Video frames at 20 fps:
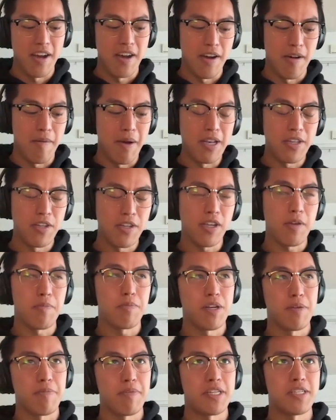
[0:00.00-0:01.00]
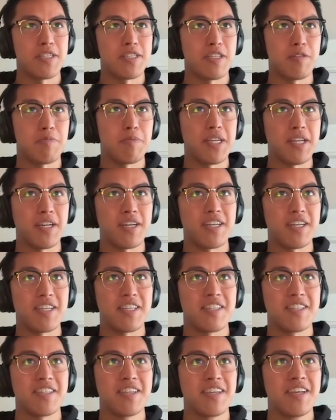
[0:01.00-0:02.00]
Um, I took it pretty much just
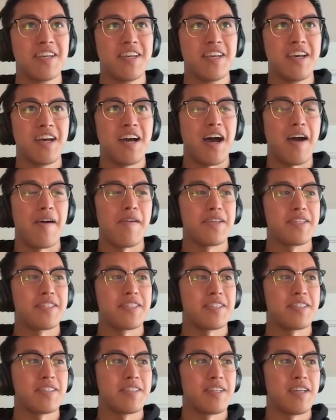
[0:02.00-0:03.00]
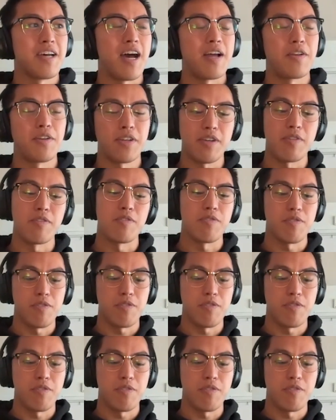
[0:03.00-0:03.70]
because I was I took it